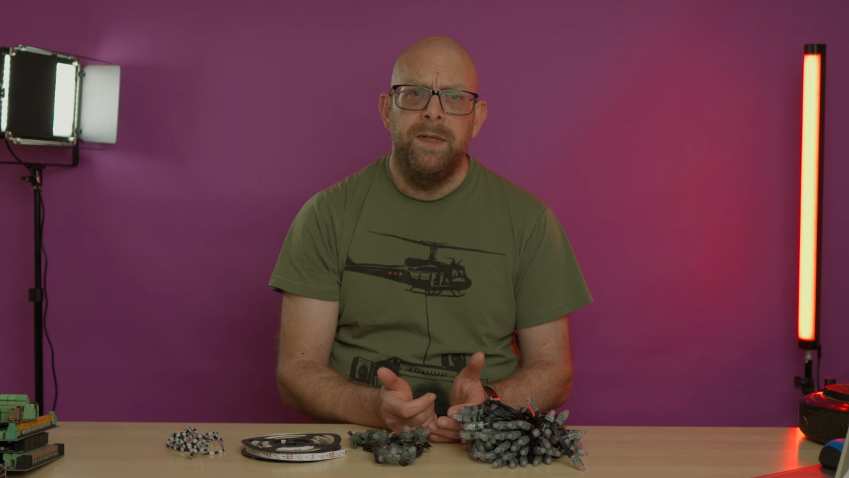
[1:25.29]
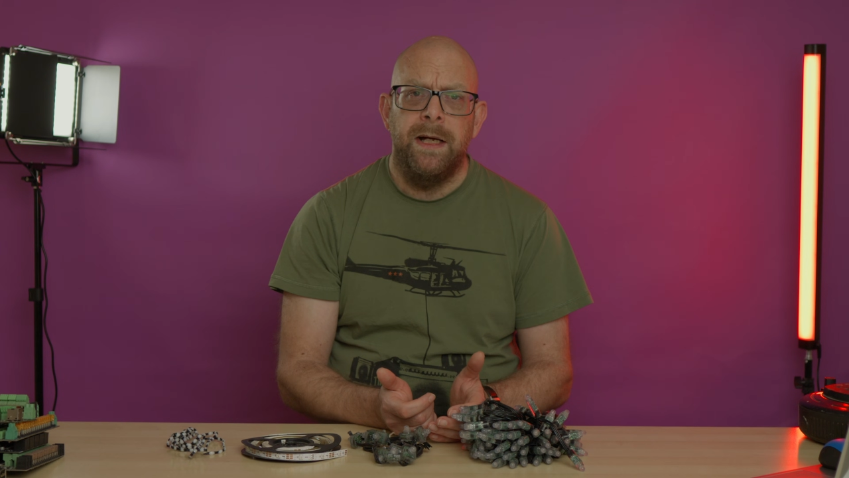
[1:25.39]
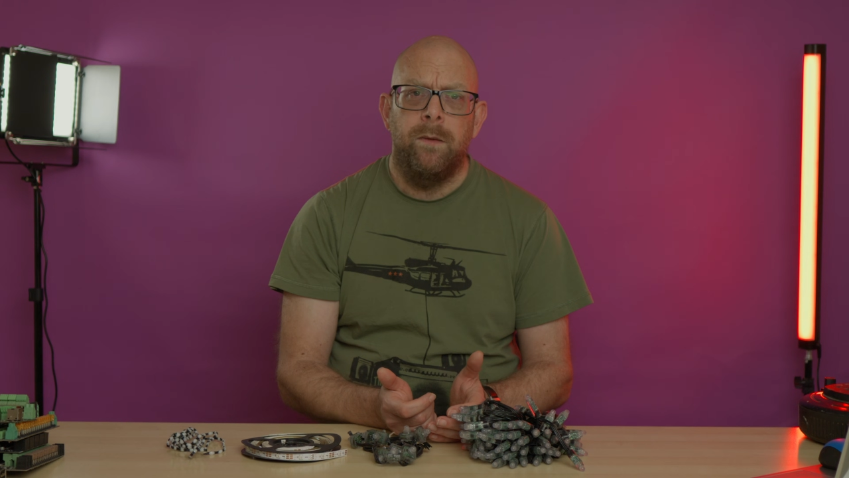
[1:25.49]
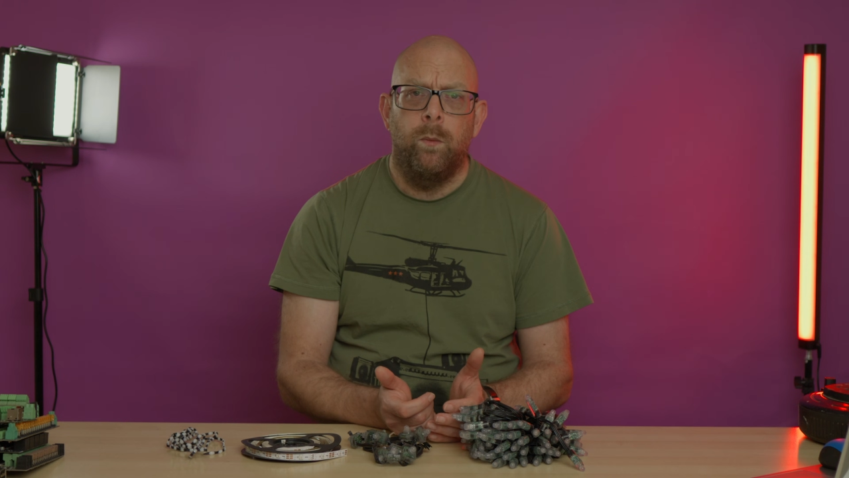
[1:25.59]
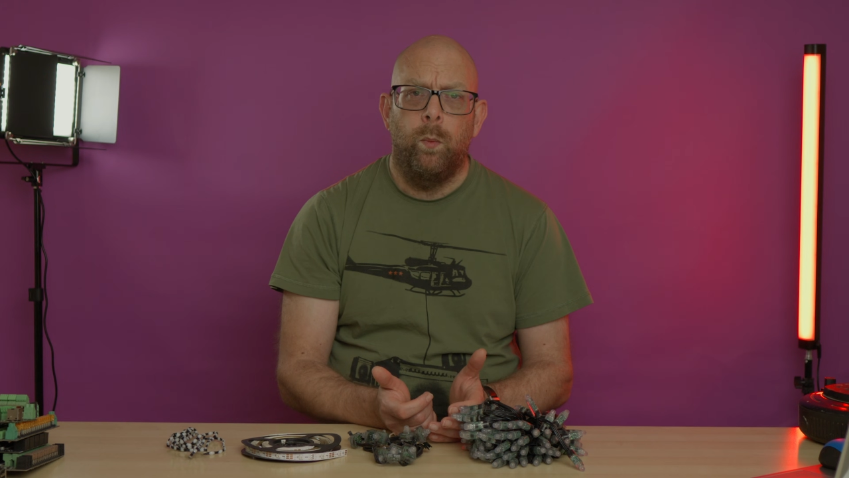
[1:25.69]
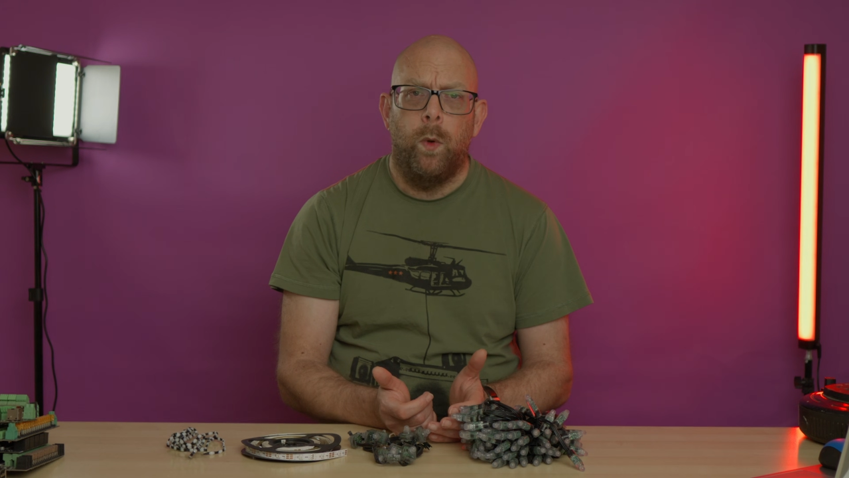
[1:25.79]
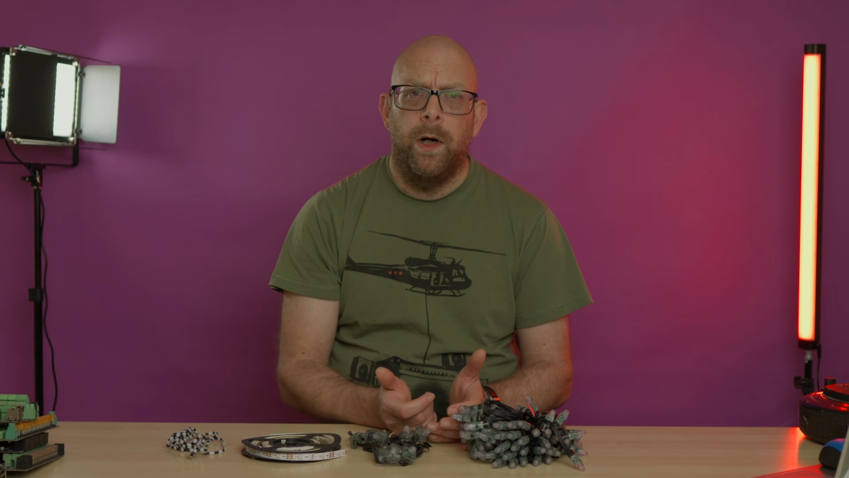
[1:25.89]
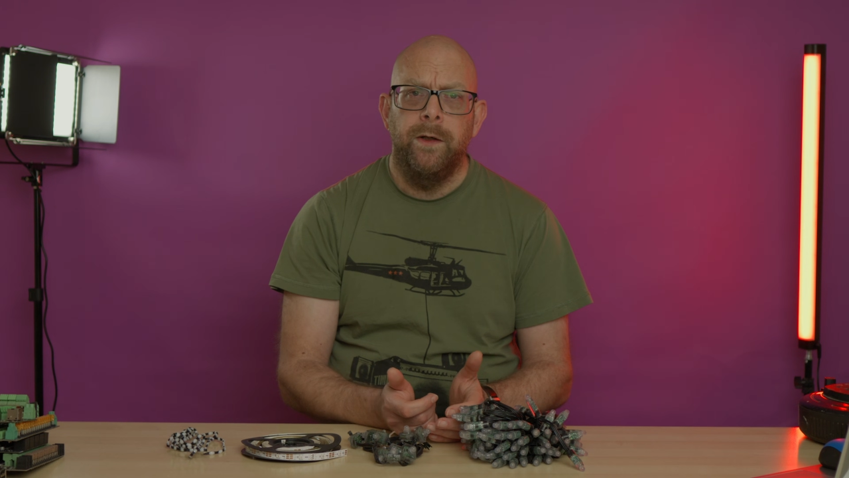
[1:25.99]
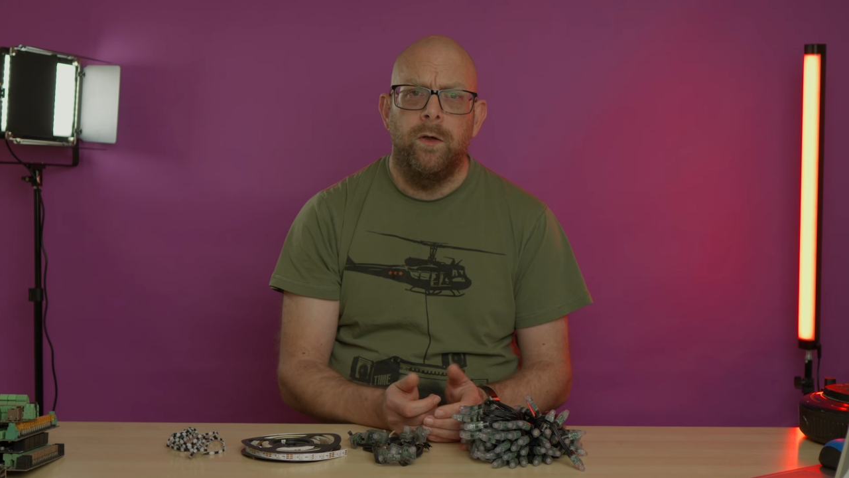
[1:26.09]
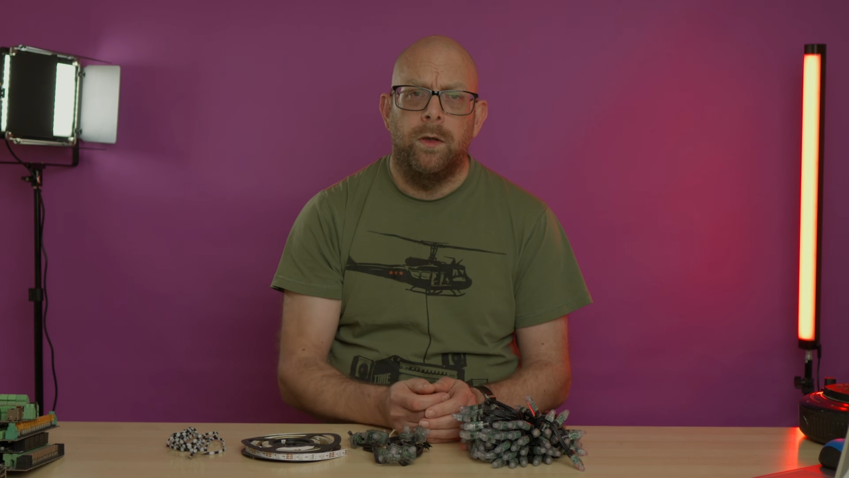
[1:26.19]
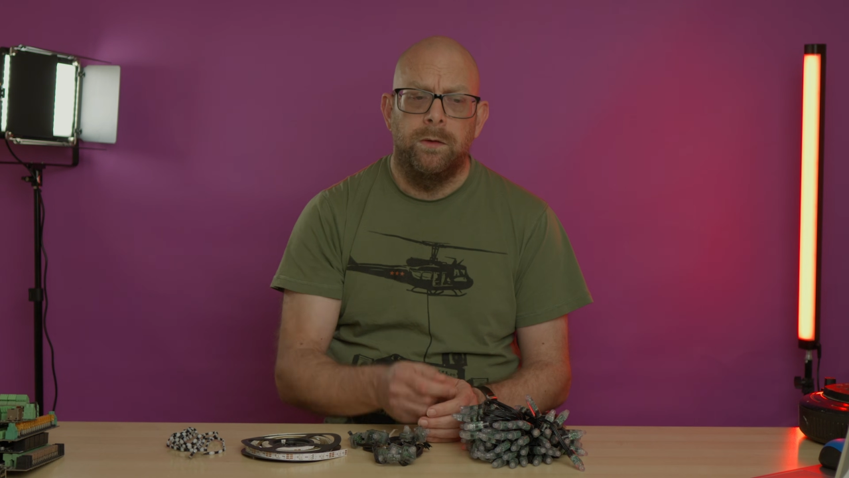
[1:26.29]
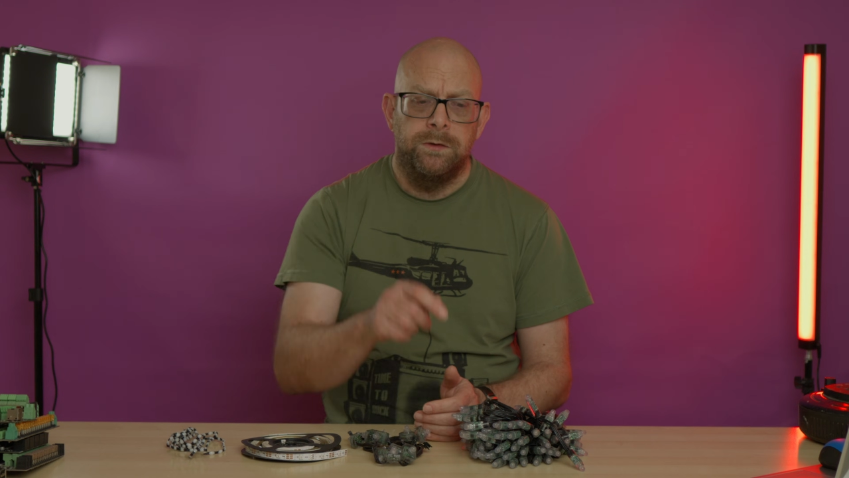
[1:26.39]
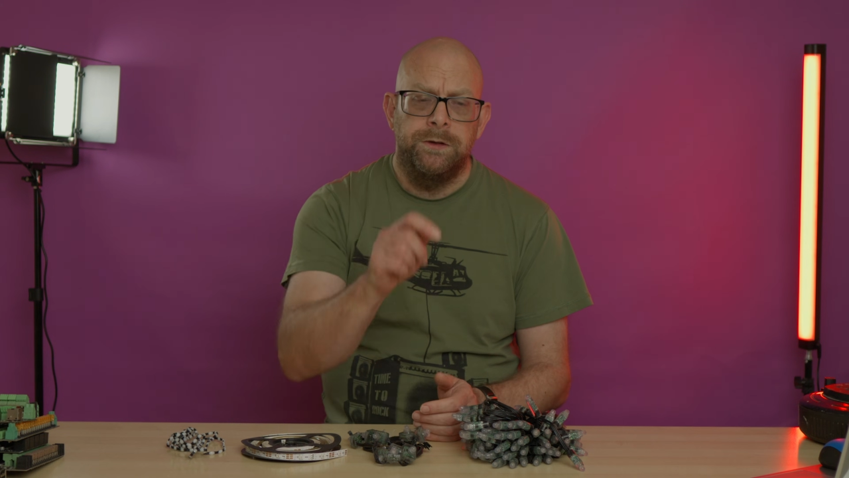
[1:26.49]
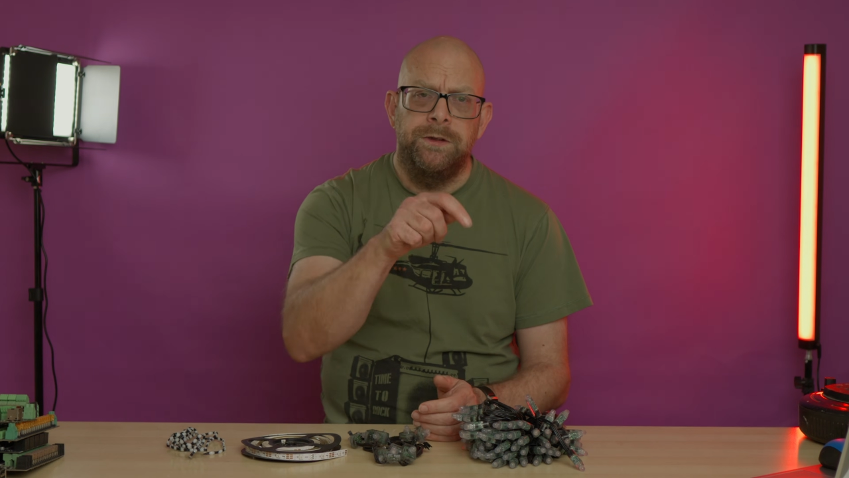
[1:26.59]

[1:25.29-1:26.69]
yet, why not?